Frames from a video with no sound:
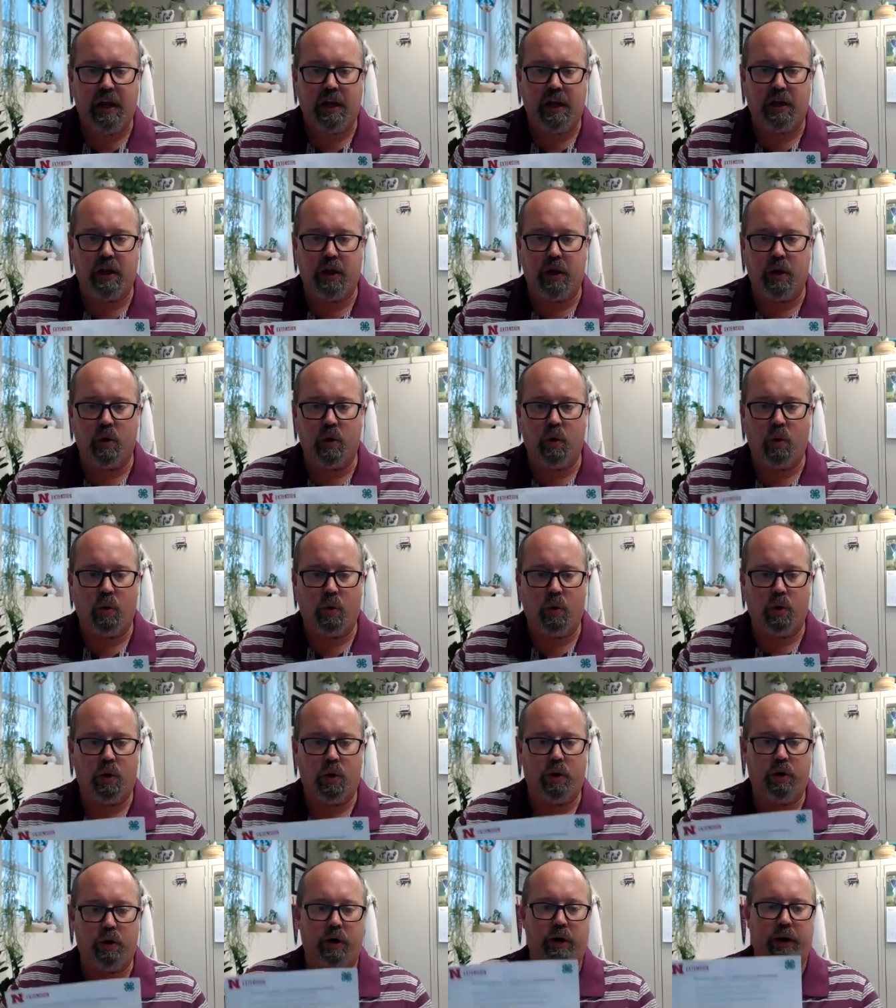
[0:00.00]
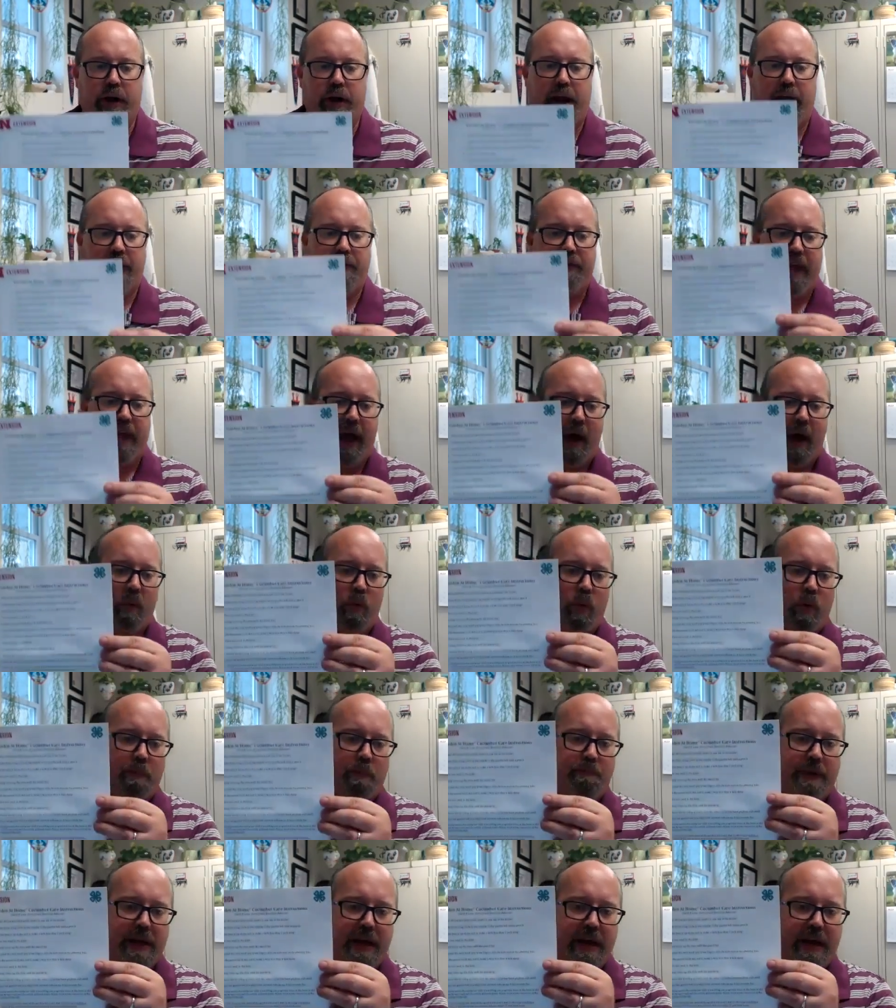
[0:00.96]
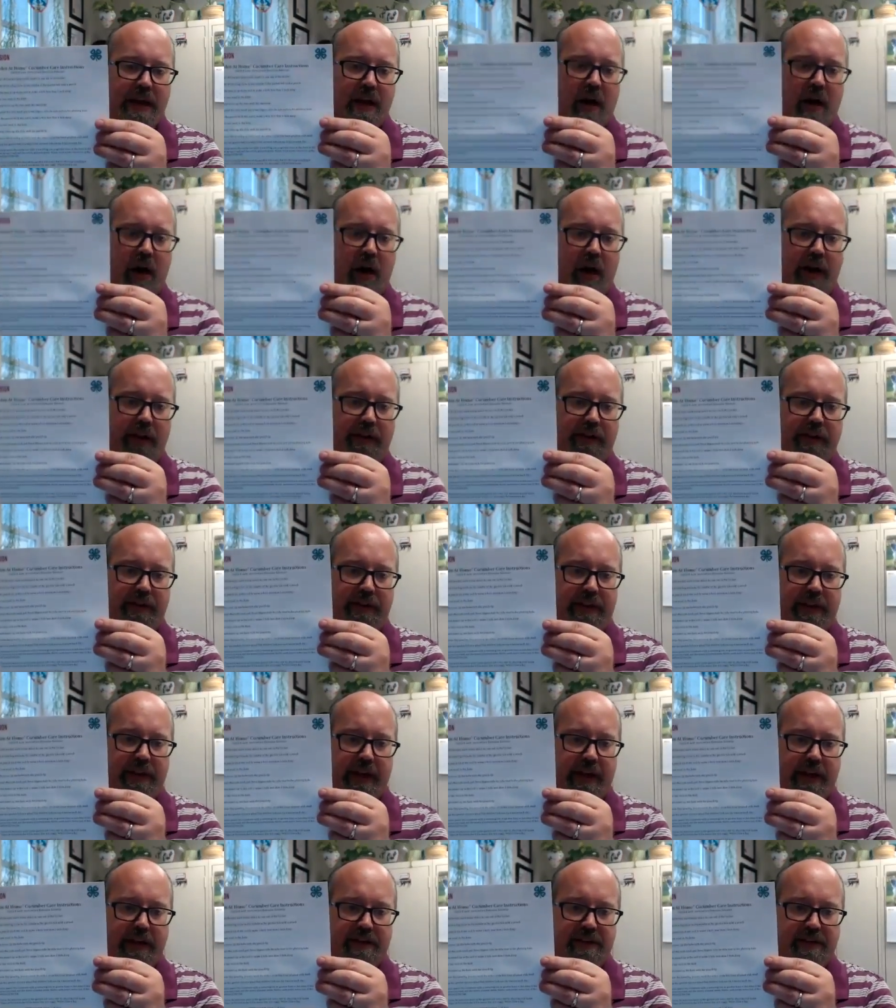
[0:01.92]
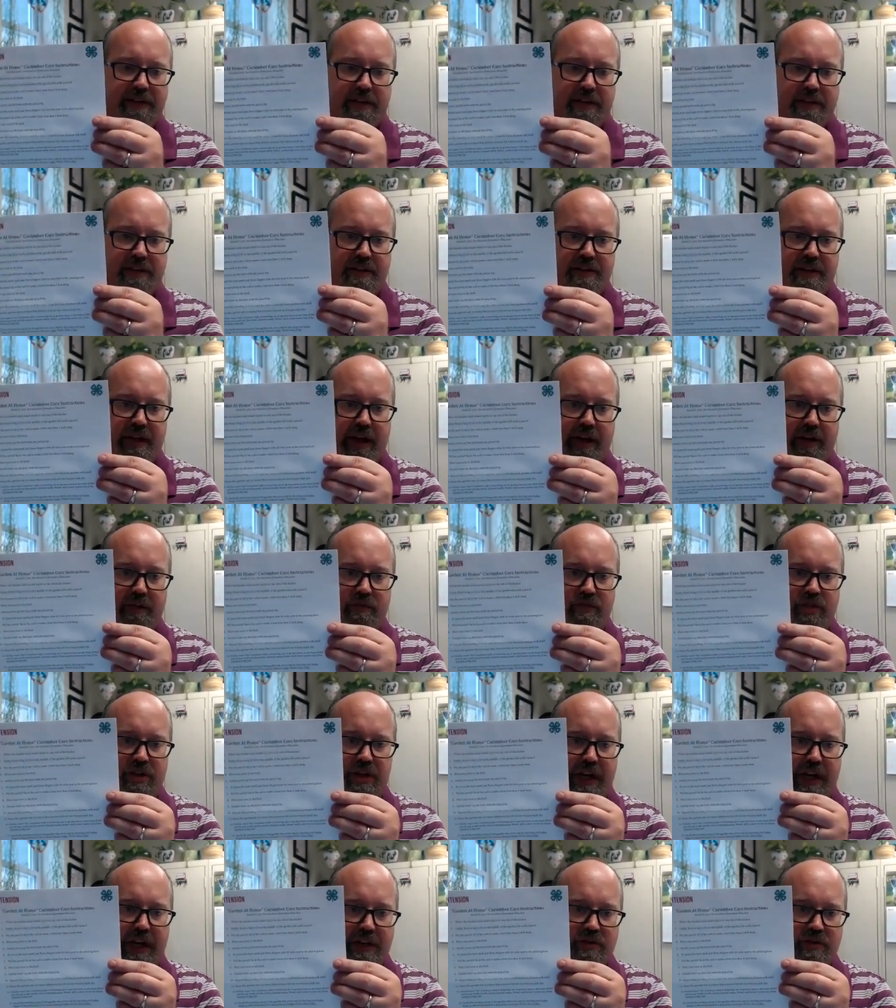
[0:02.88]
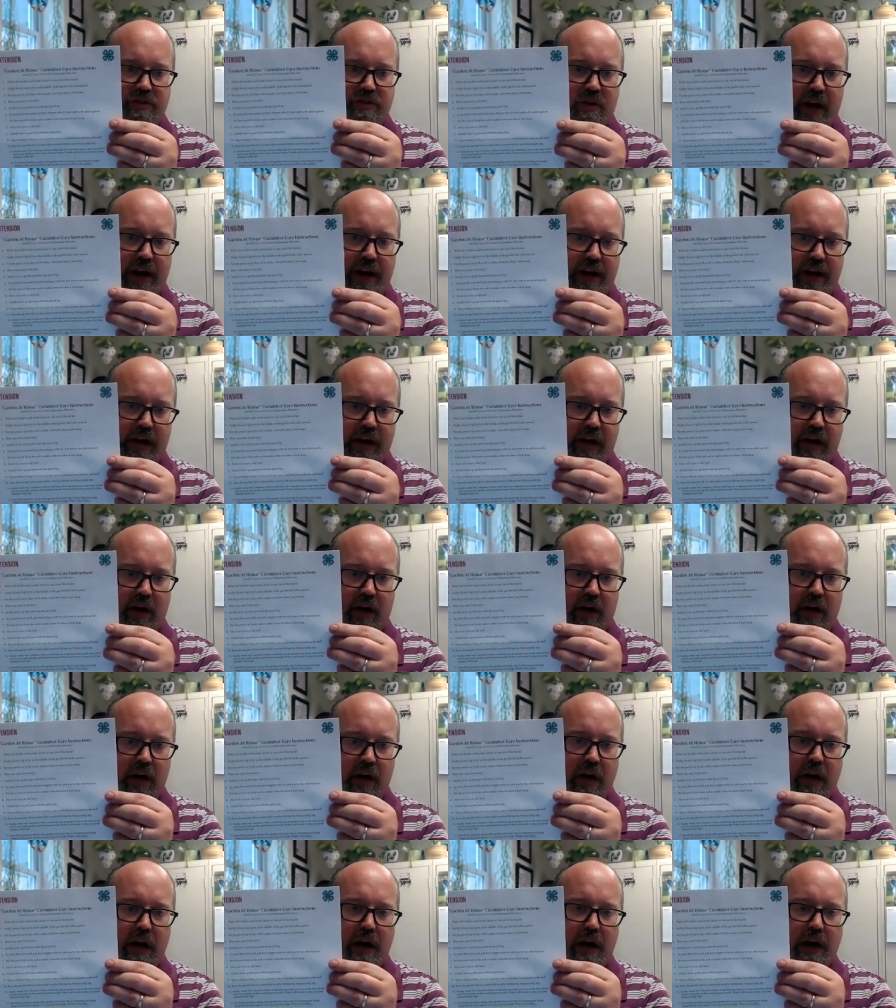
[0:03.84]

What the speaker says: you ordered, and that will be on this set of sheets right here.